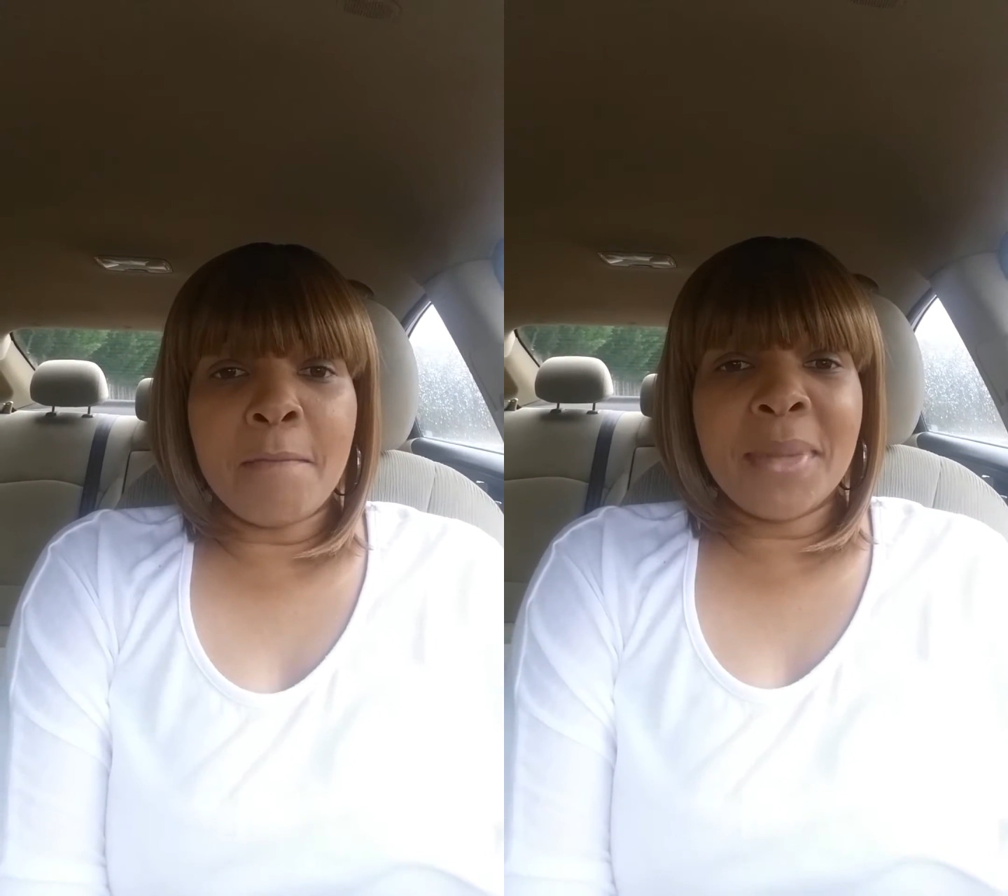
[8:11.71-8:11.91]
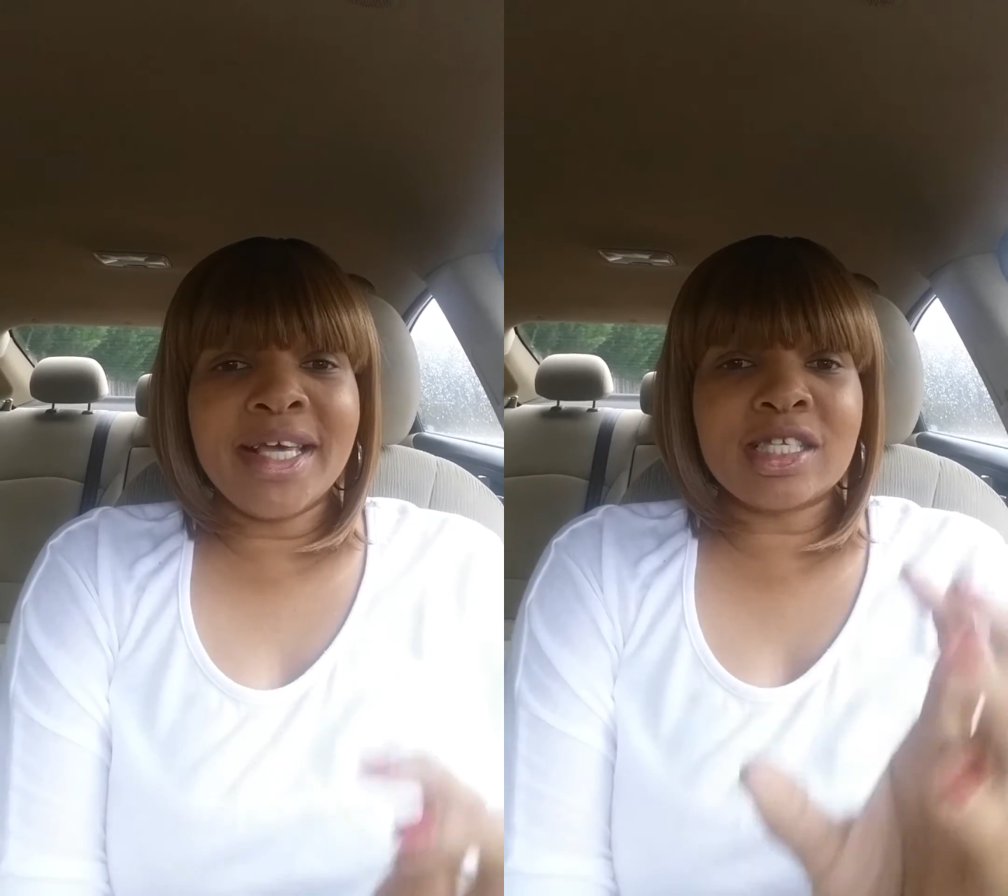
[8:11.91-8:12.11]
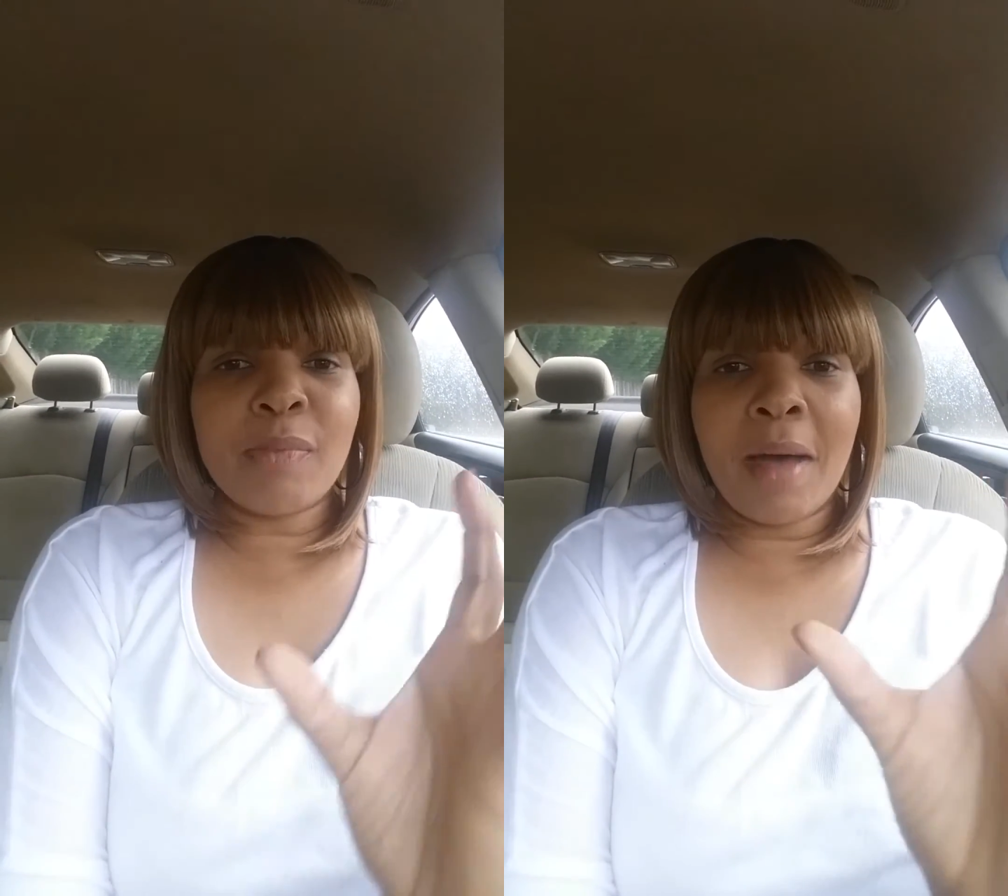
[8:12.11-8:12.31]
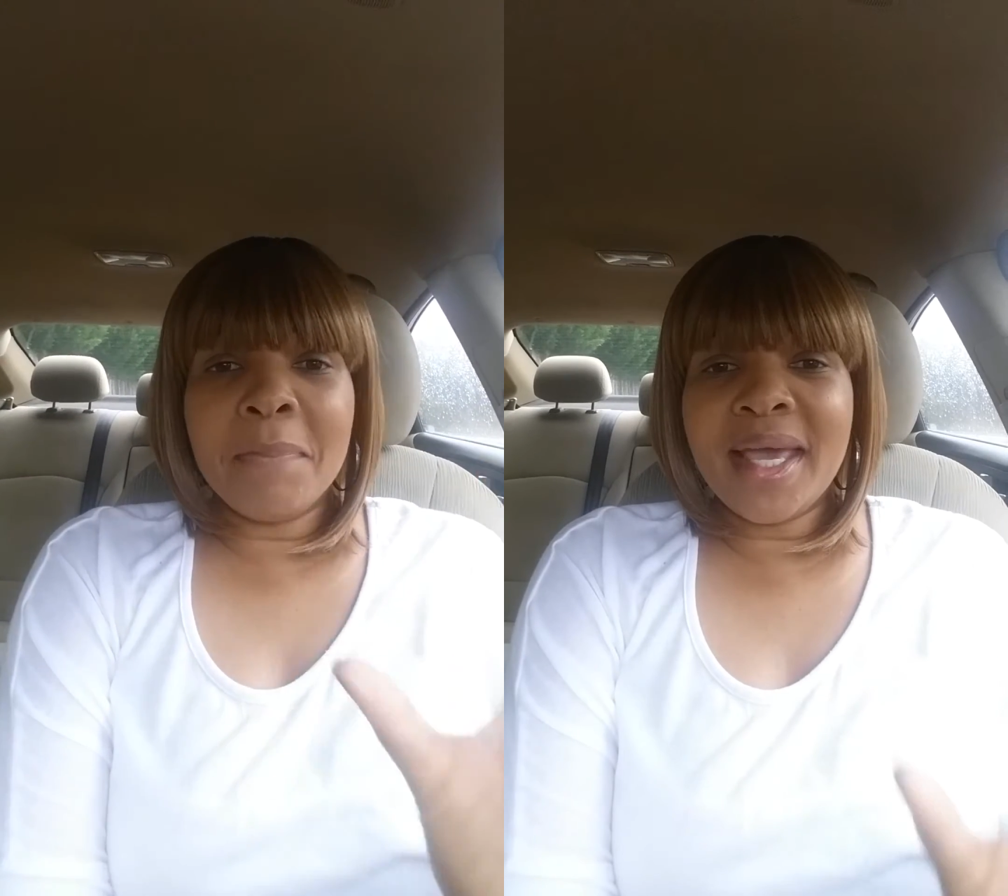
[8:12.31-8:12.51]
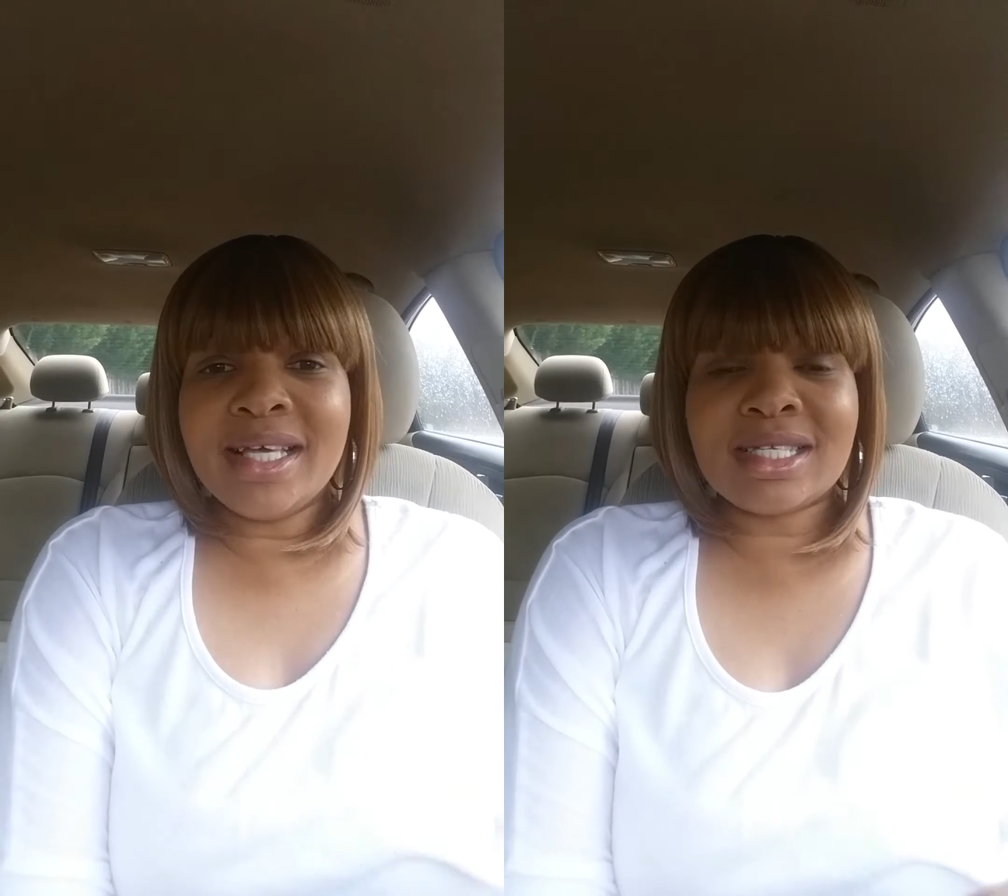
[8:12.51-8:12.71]
and piece by
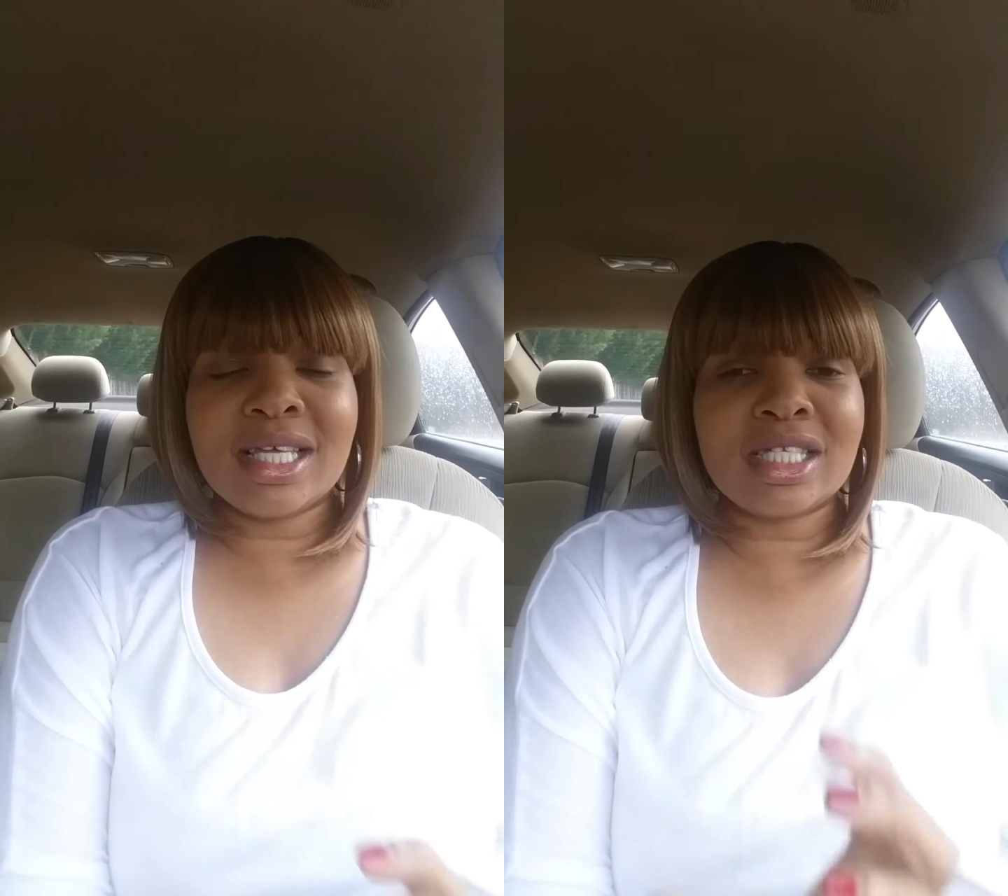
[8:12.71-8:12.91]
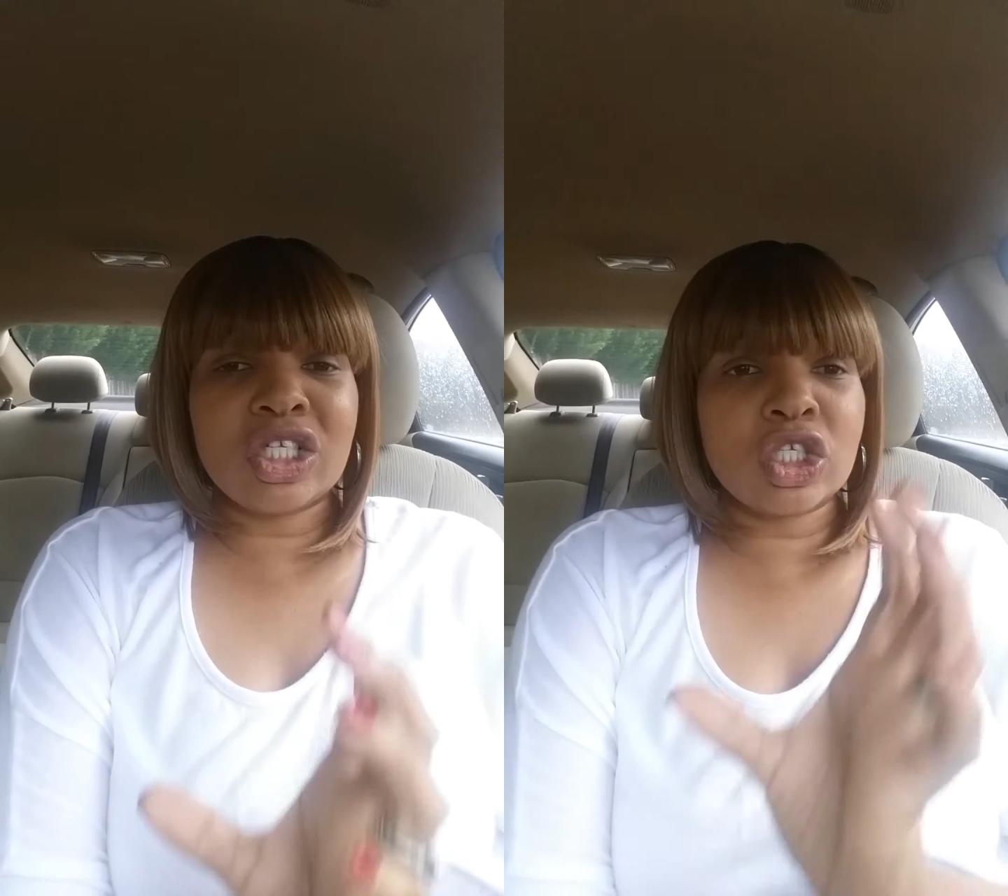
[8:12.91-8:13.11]
piece is